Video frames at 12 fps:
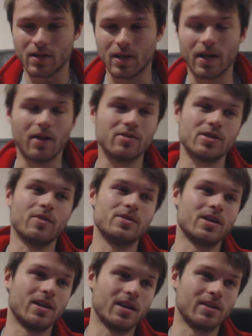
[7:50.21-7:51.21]
Canelo's
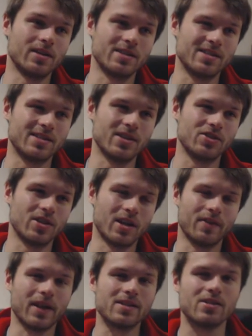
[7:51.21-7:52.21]
always going to get the
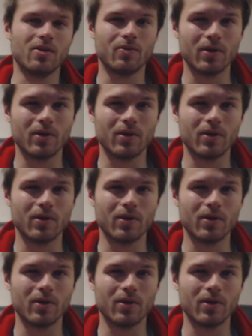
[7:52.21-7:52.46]
decision. And that's